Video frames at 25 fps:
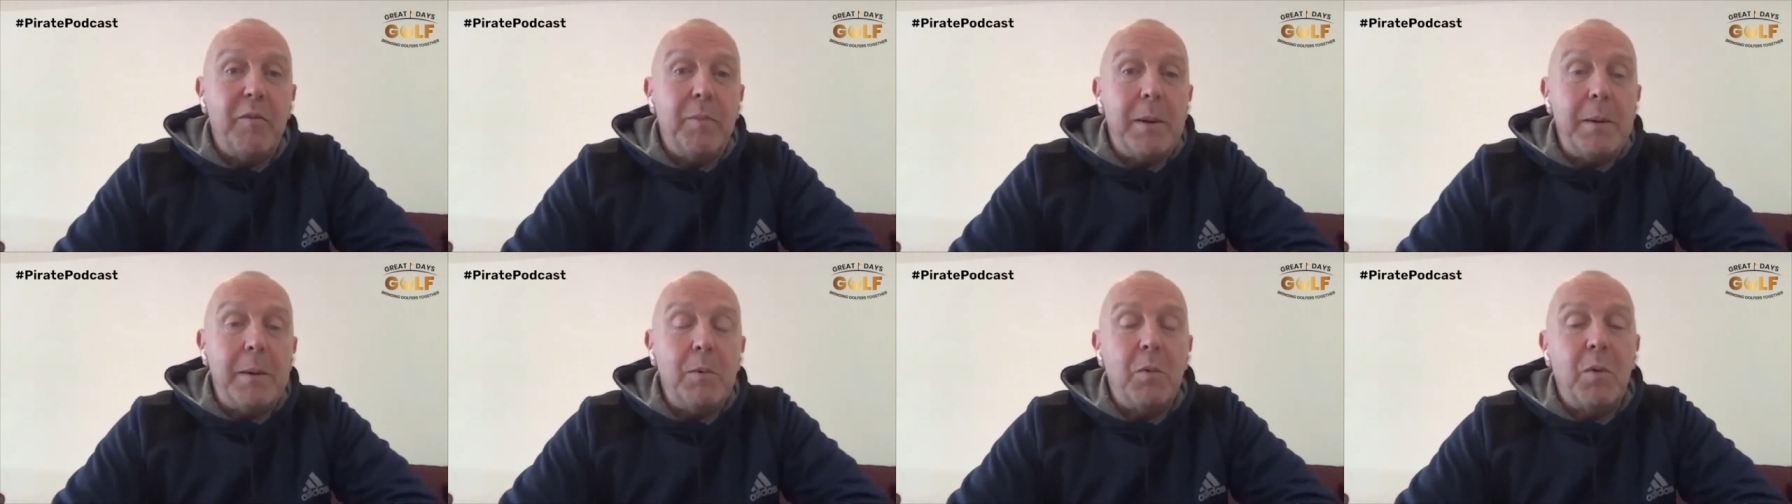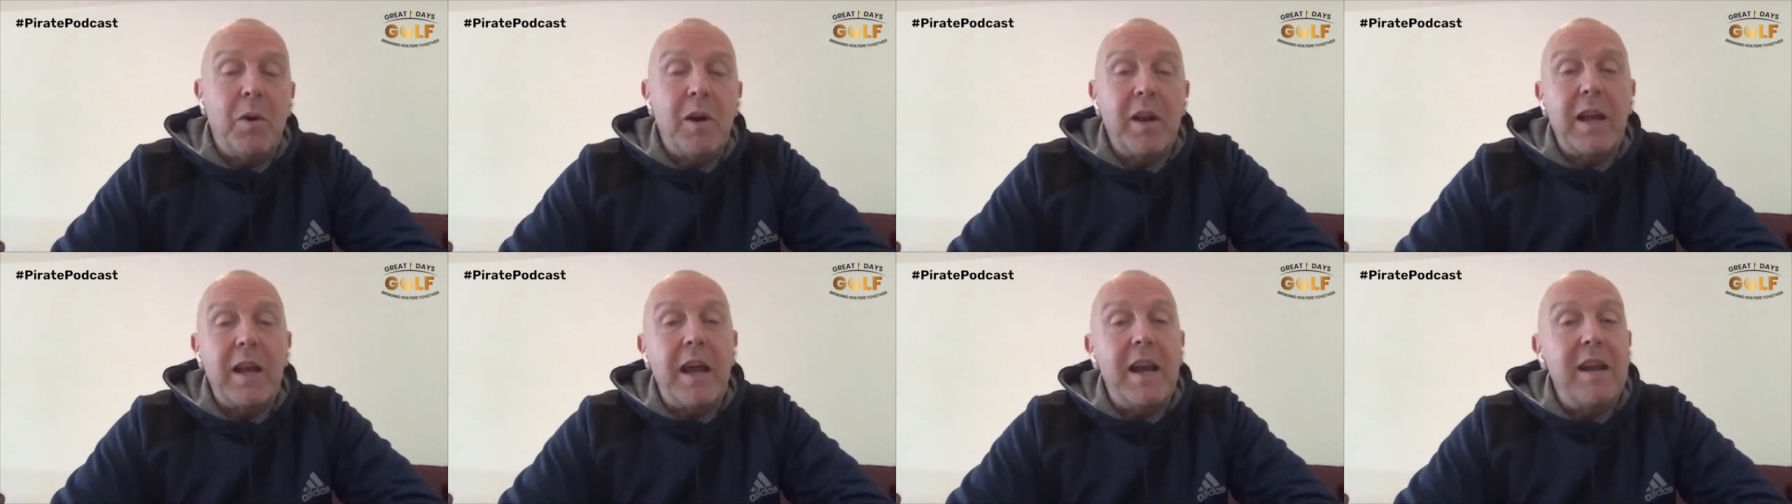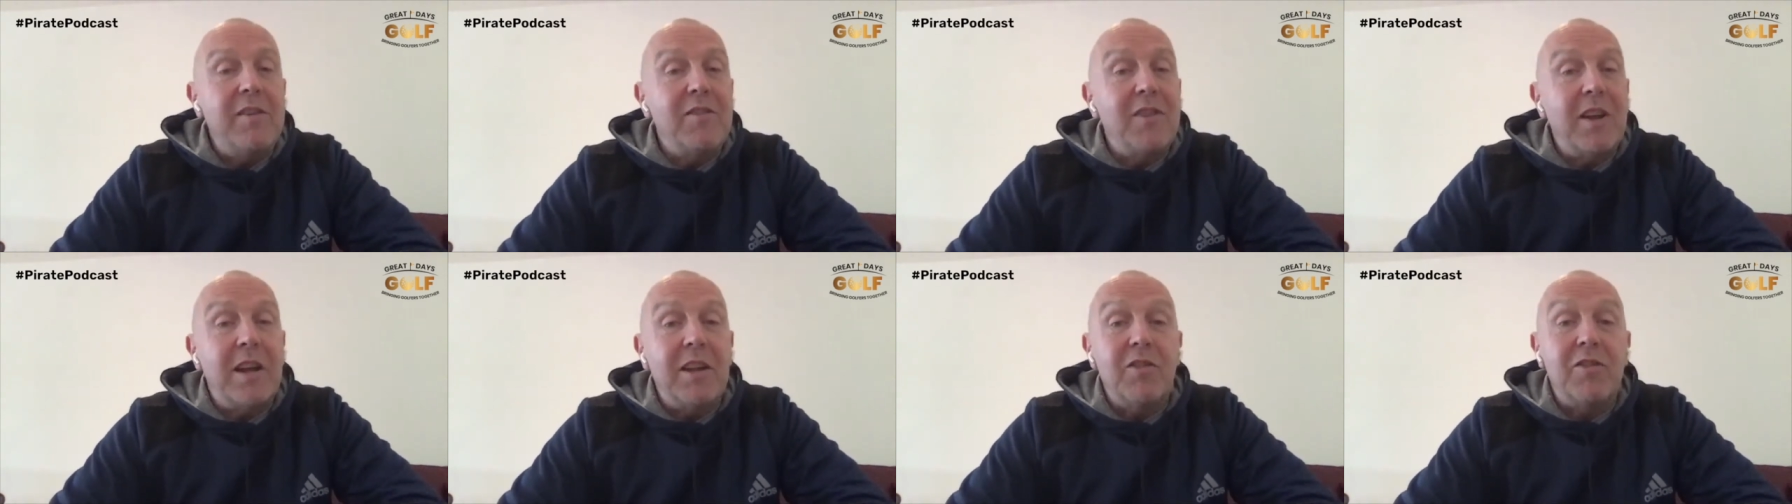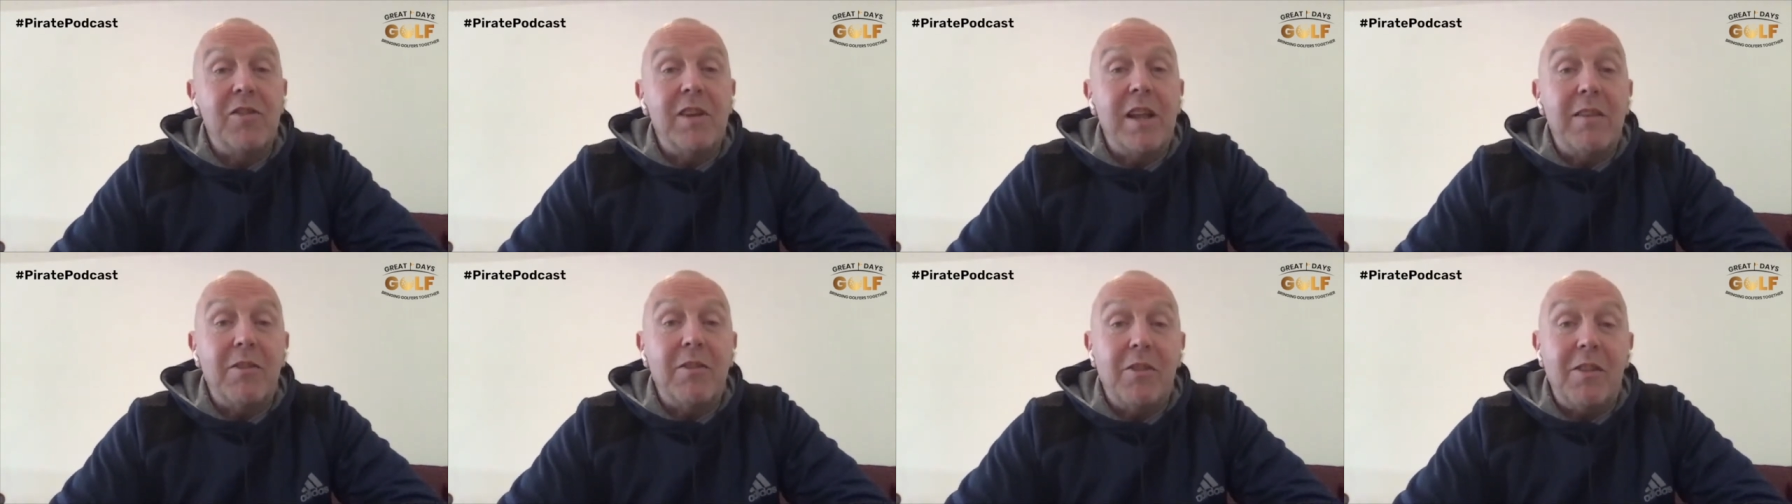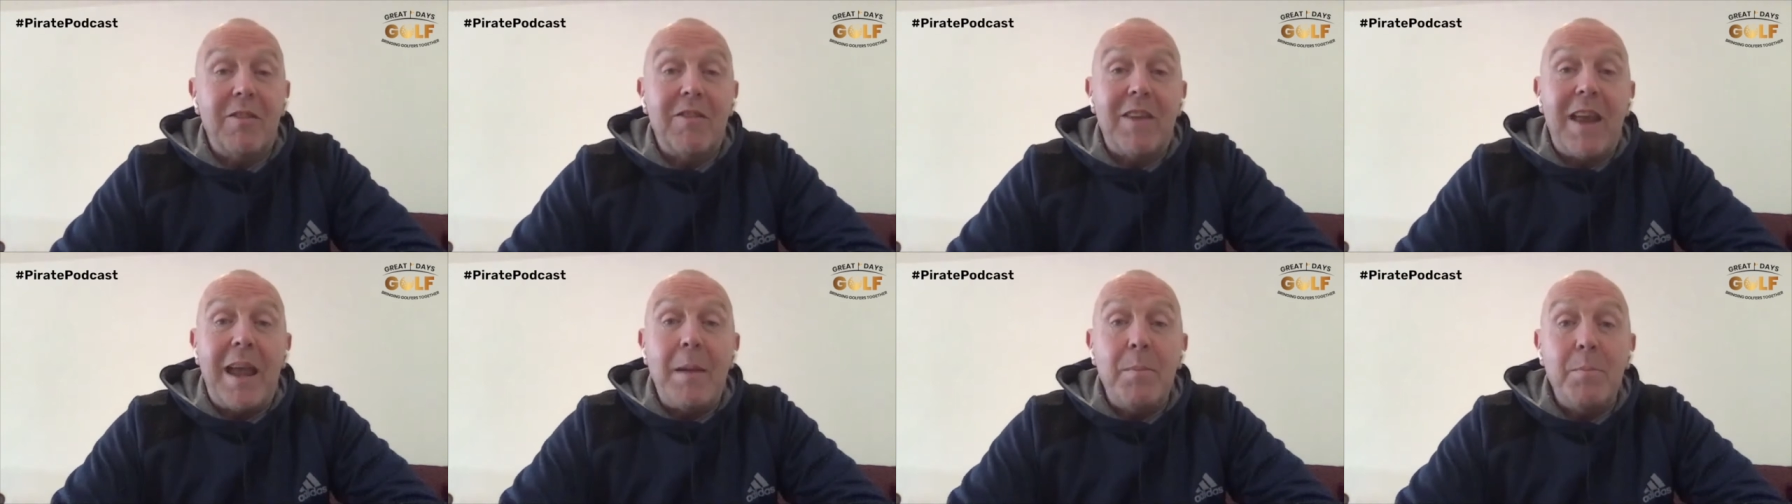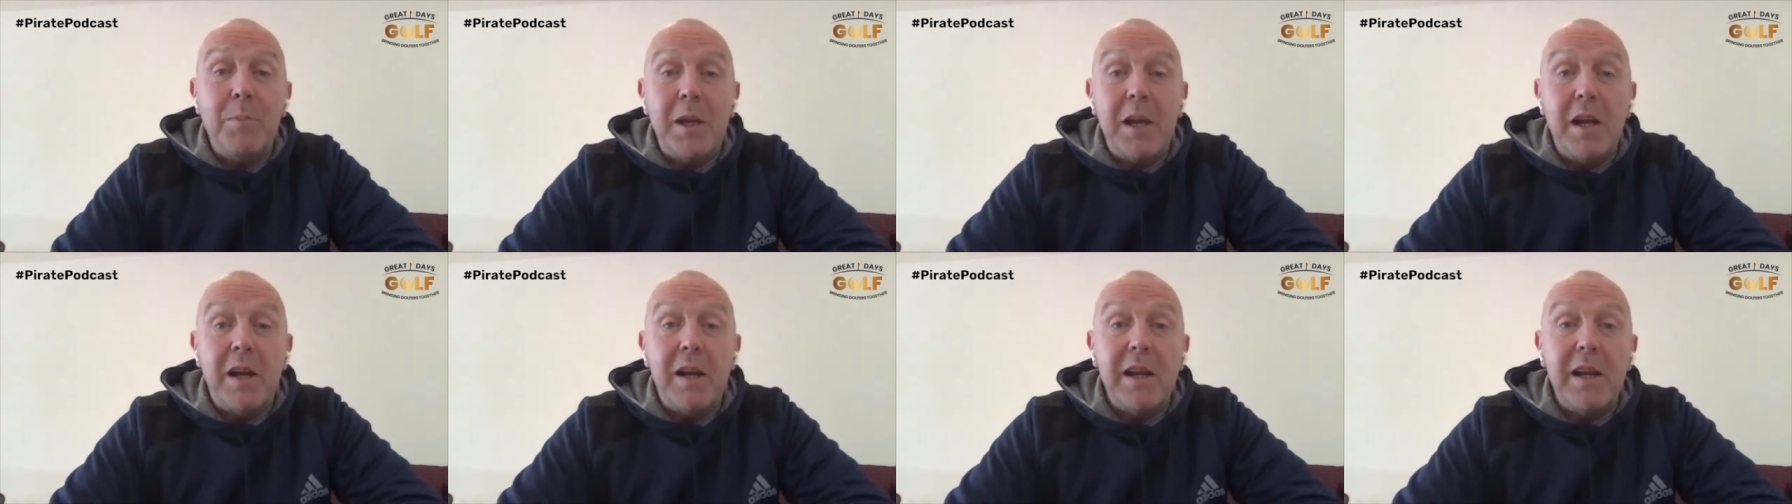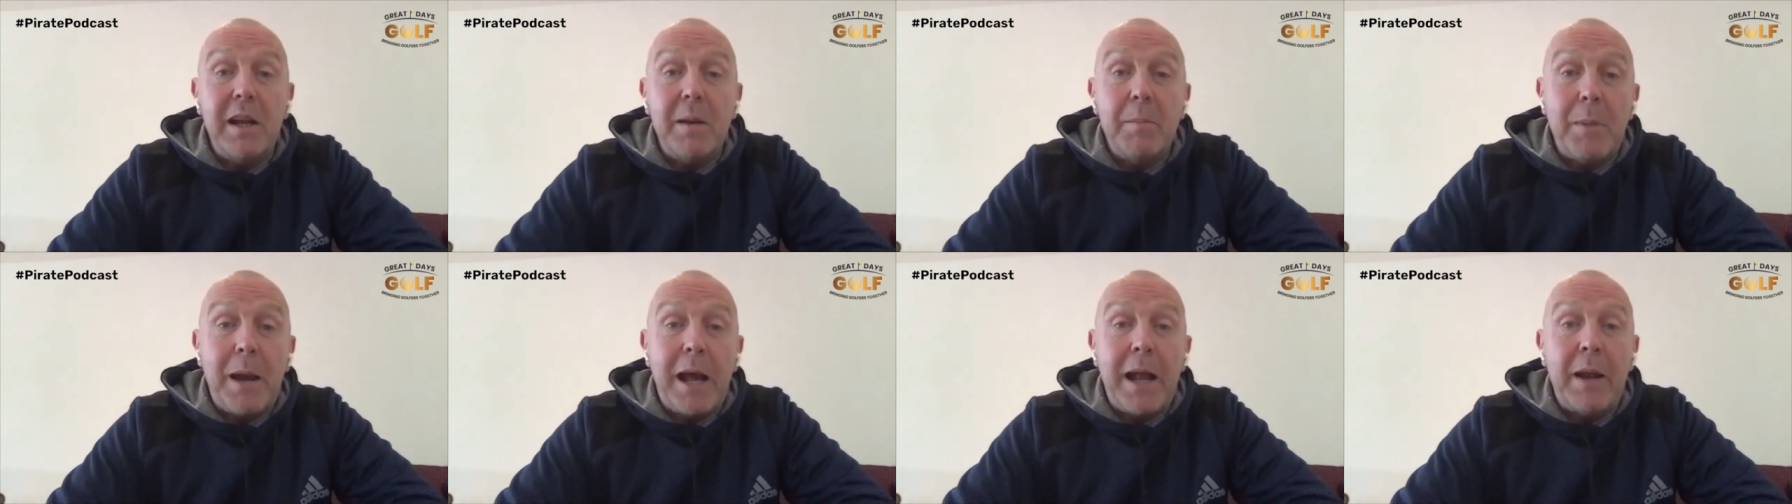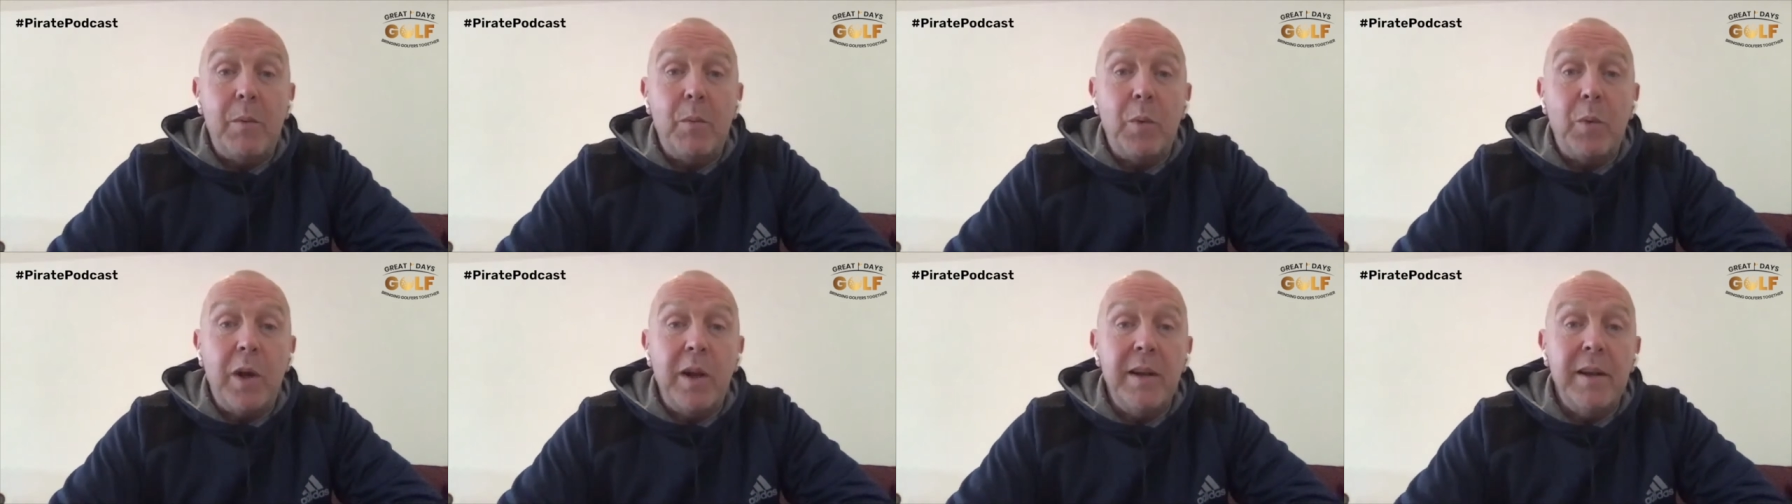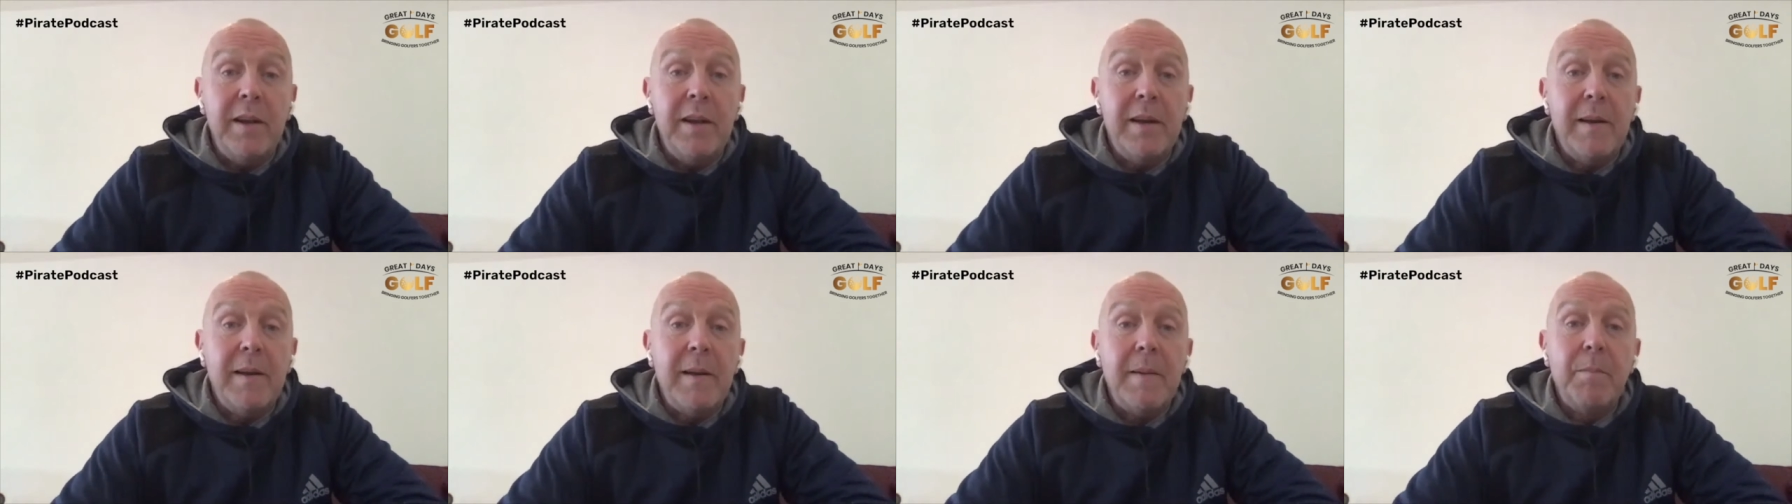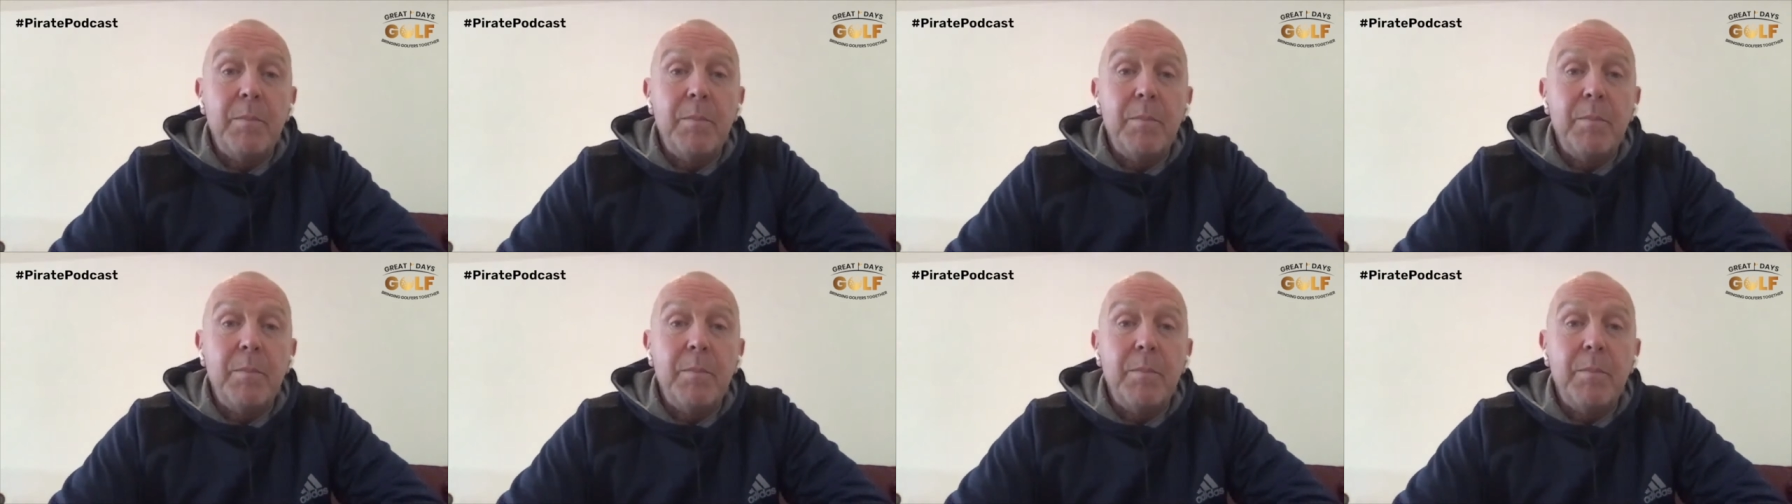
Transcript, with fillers: If people want to get in touch, and that's the Tenby Ironman one.